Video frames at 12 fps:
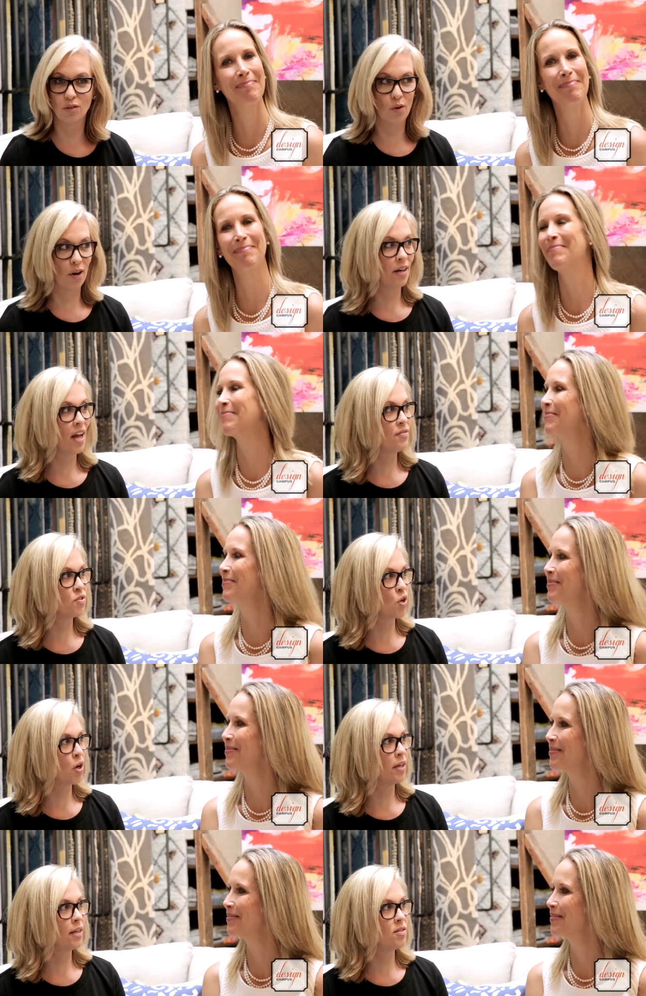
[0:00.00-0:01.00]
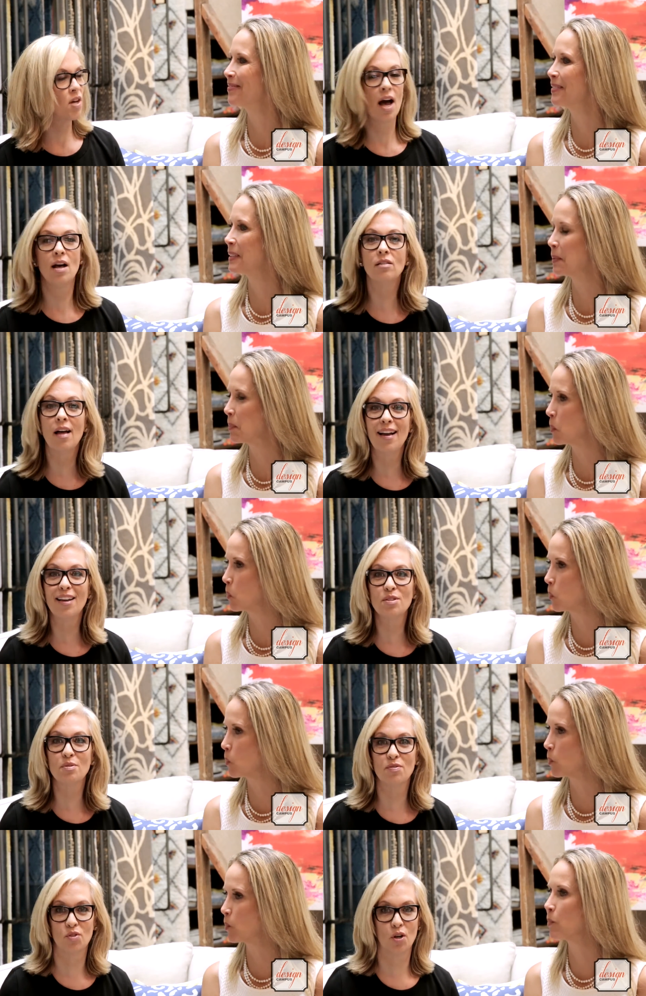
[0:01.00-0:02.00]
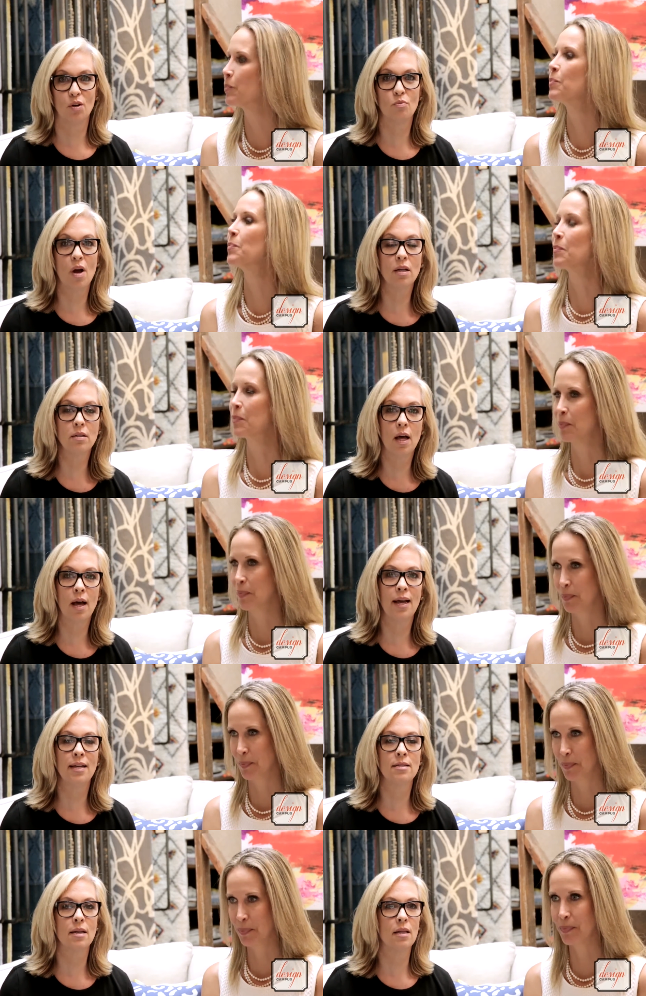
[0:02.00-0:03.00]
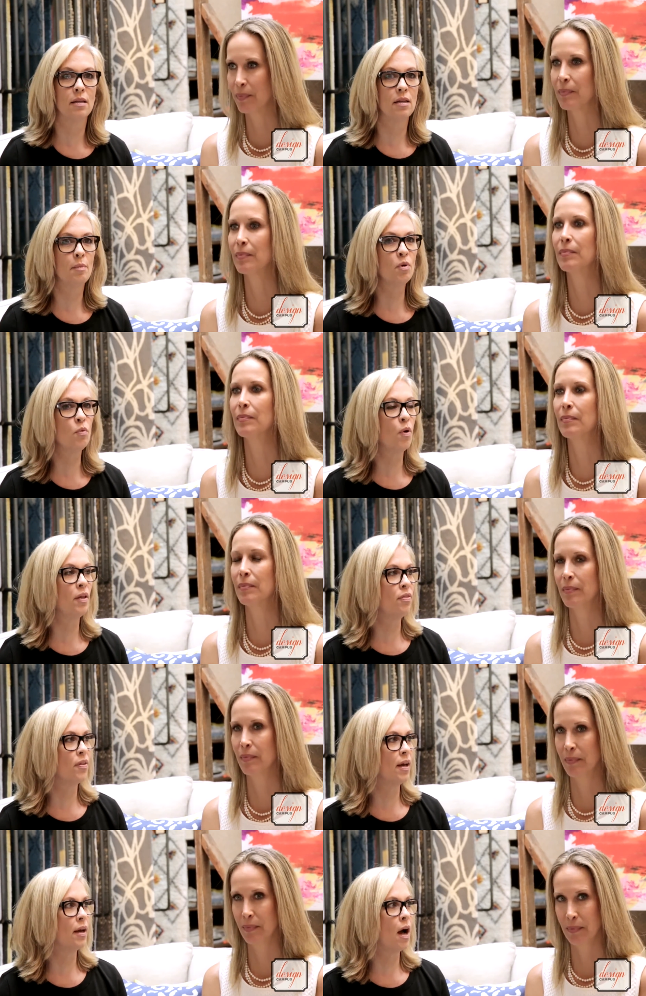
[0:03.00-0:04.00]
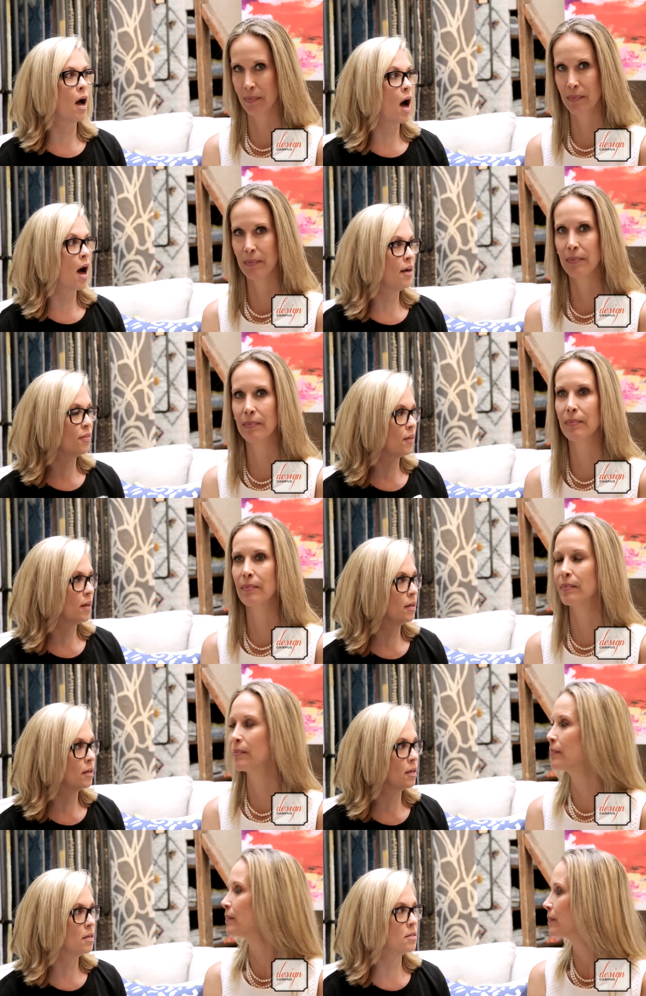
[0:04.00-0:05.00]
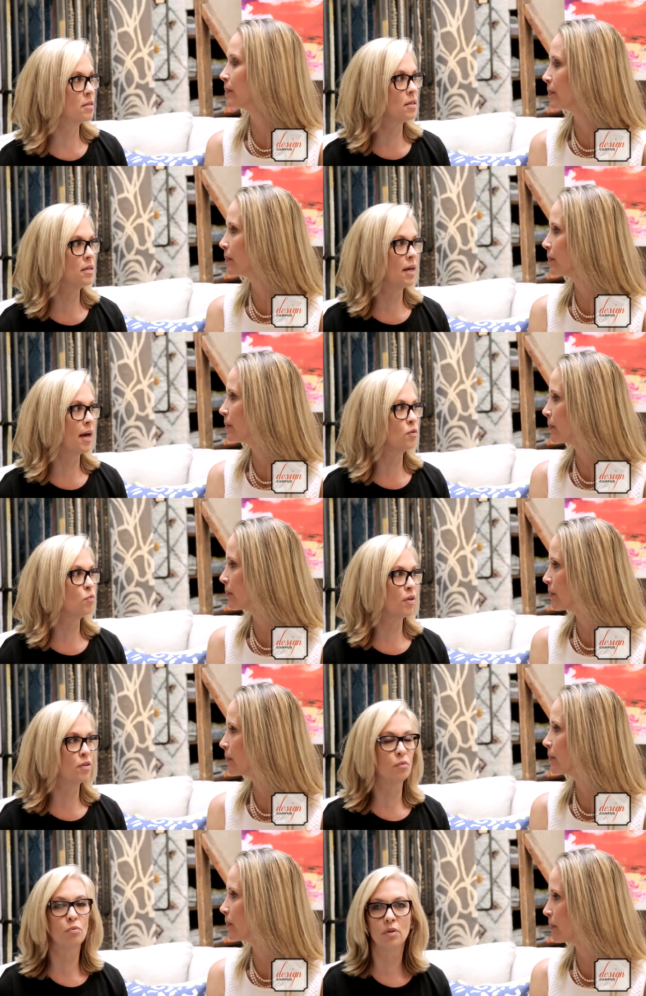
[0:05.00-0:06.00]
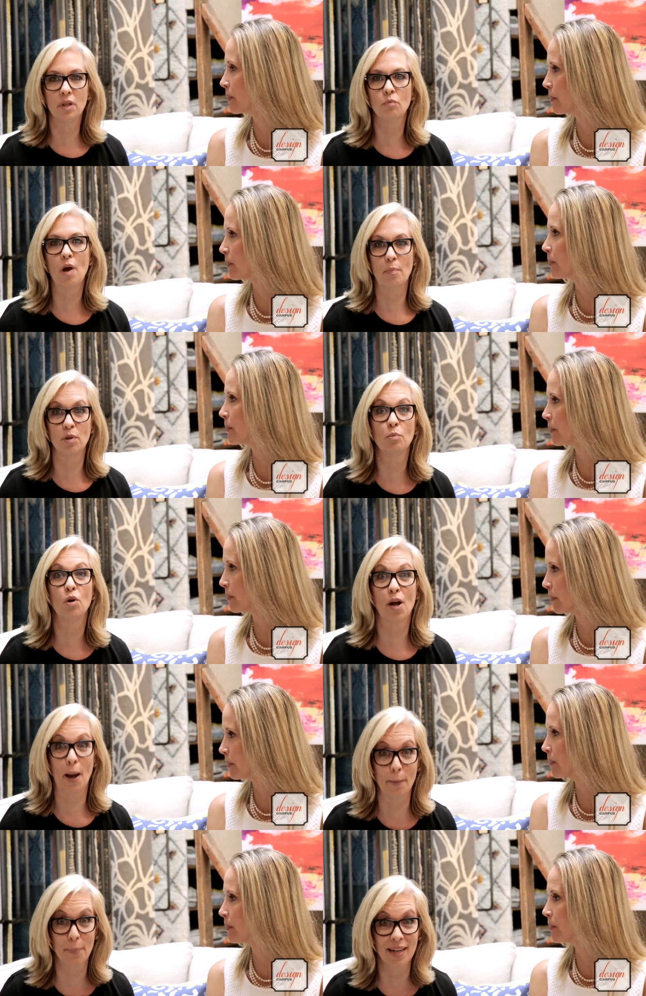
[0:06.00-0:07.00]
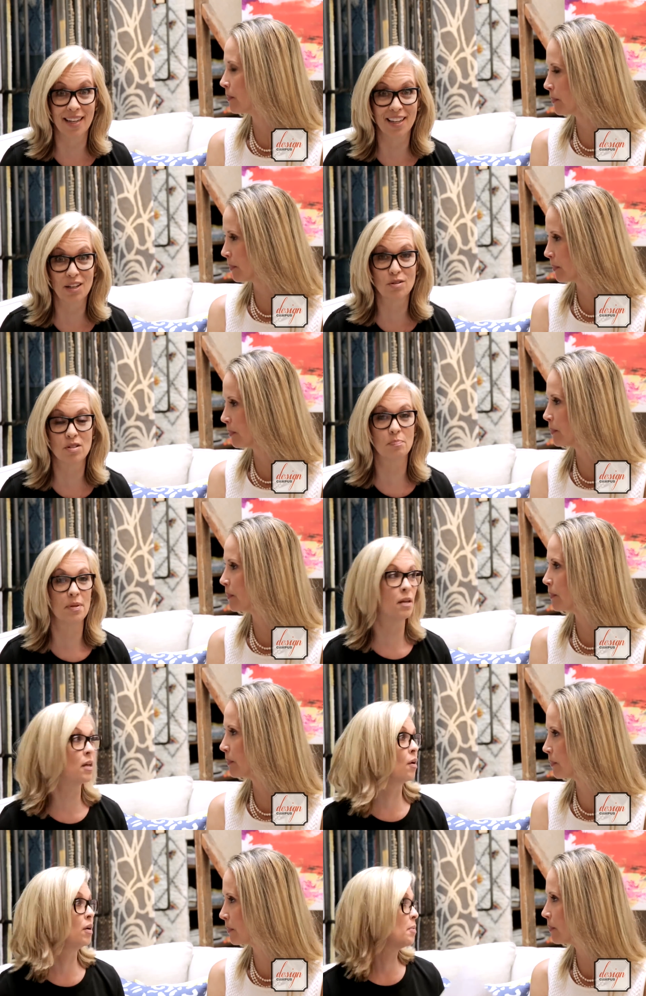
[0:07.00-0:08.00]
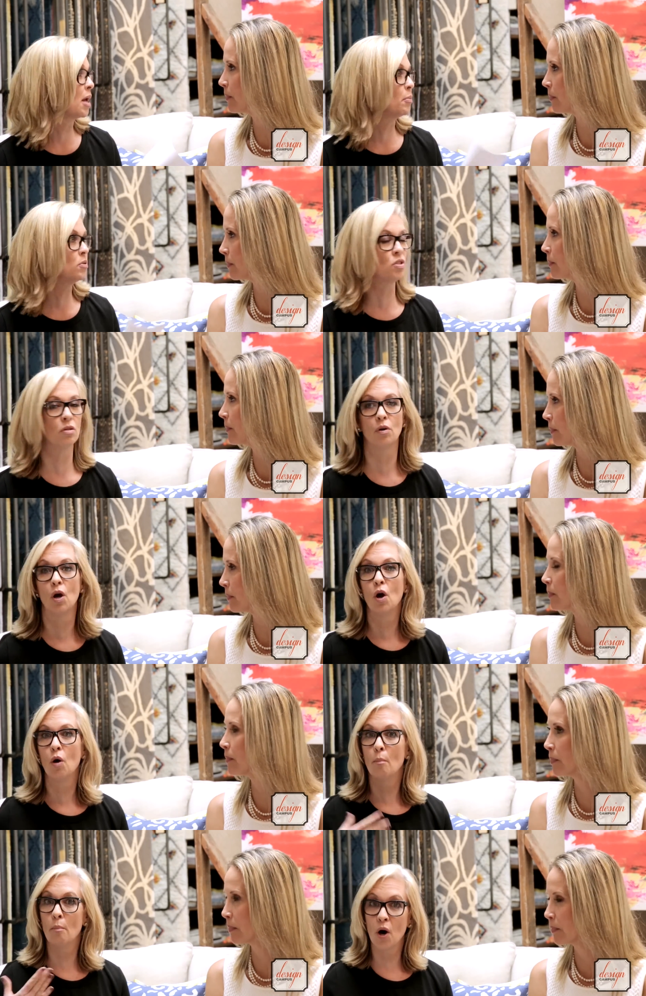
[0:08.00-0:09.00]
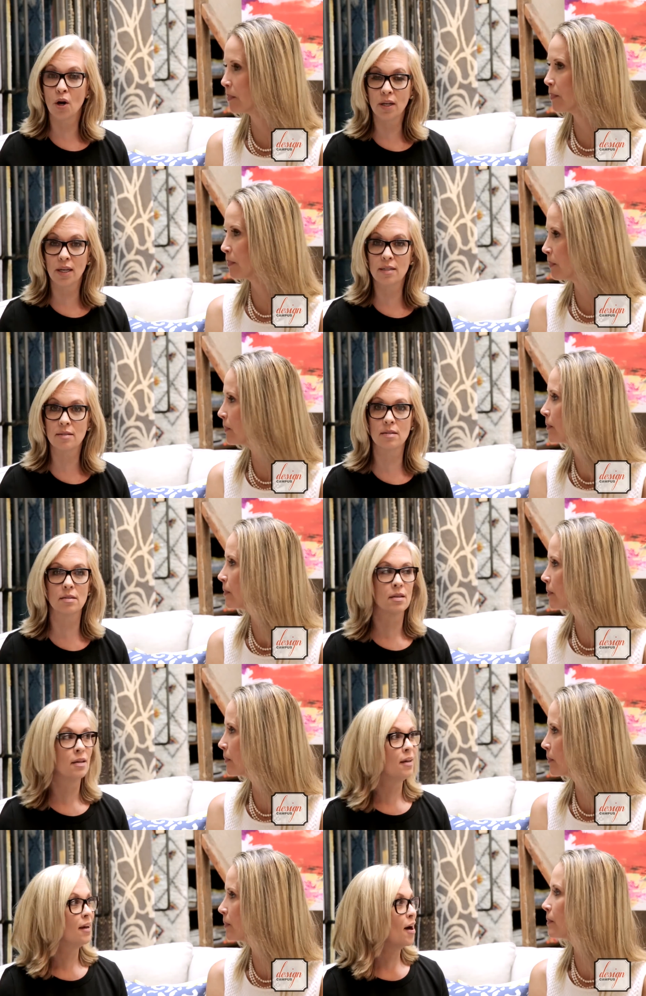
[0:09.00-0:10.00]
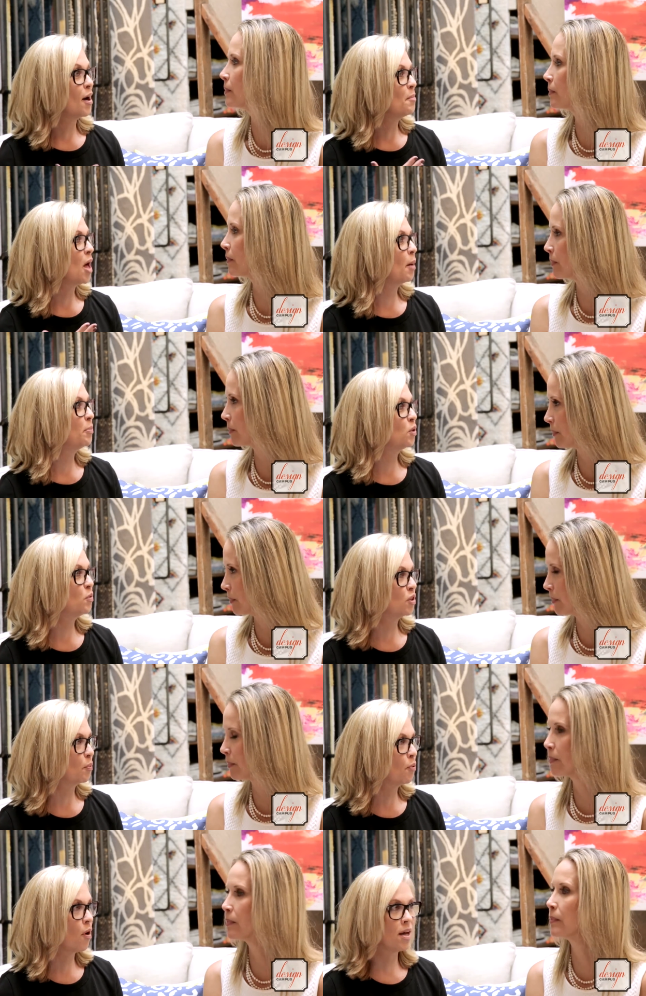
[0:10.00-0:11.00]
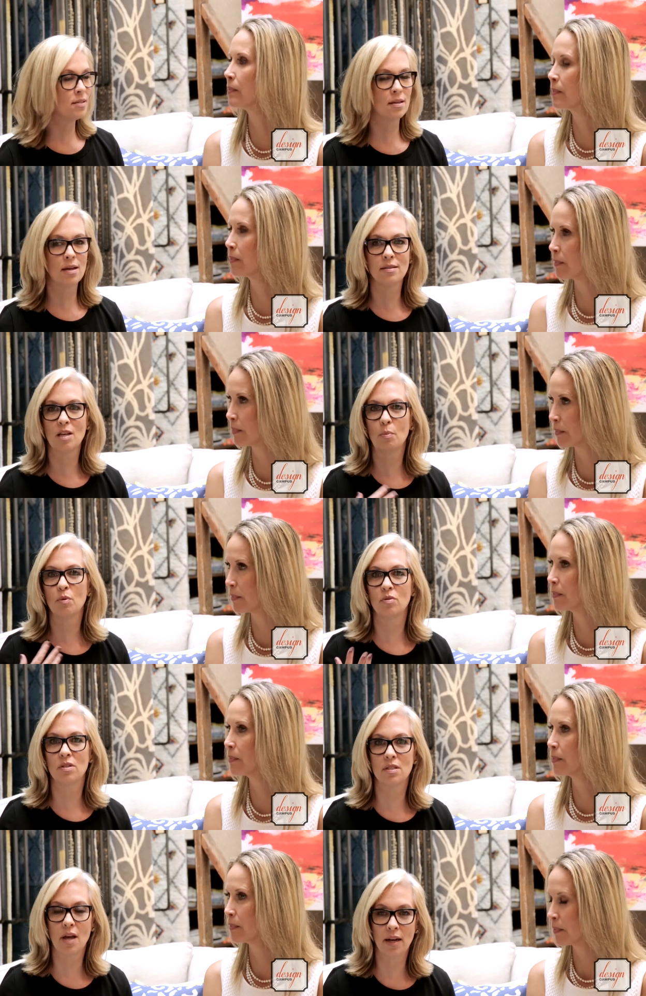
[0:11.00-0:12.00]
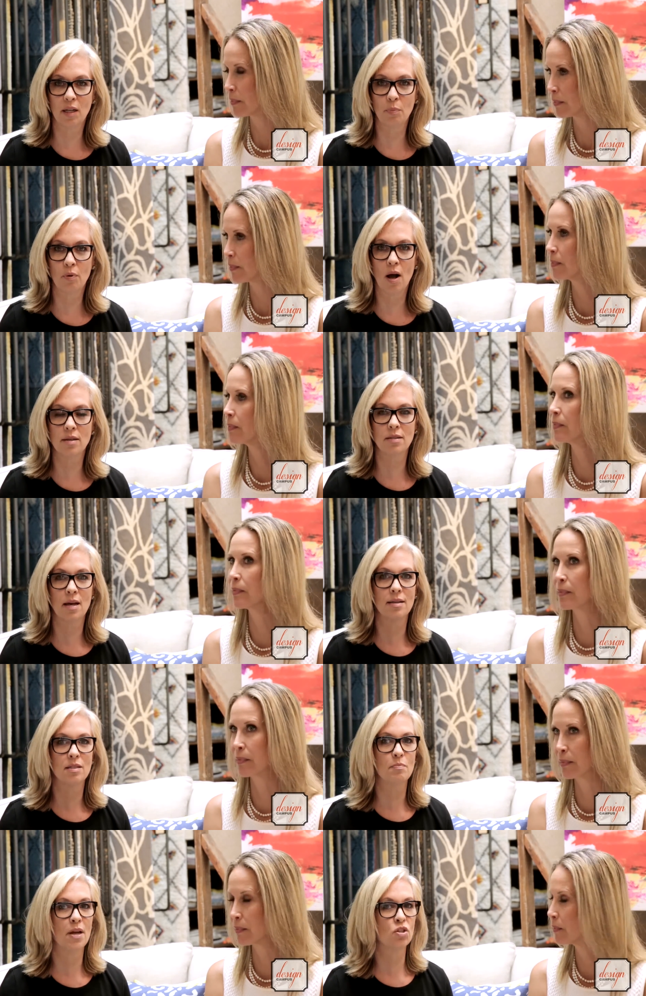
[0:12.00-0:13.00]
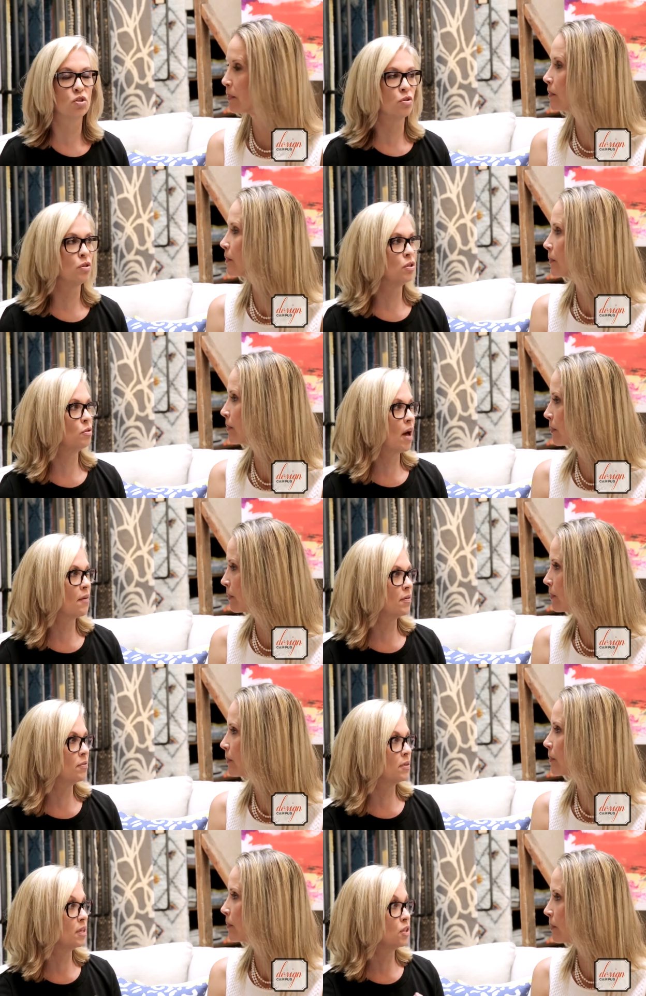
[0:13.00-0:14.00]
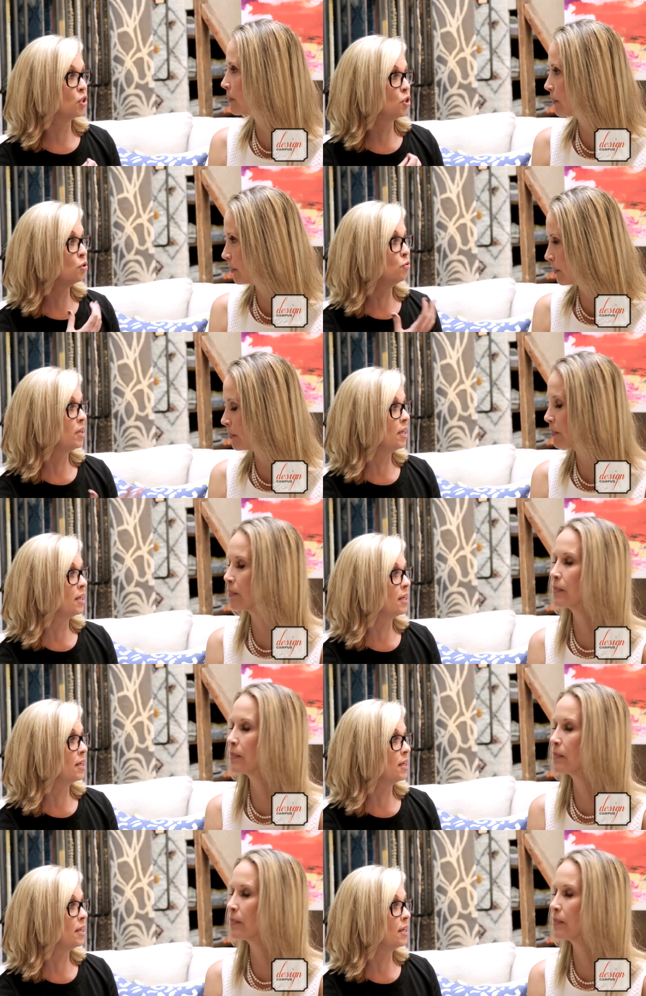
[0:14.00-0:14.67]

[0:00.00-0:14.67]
Speaker 1: Lori and I have started tile lines, we've started rug lines, and the number one thing, I think, is to get with a really reputable company who's going to be able to market, help you with the process, help you with the designing process, make sure that you have everything that you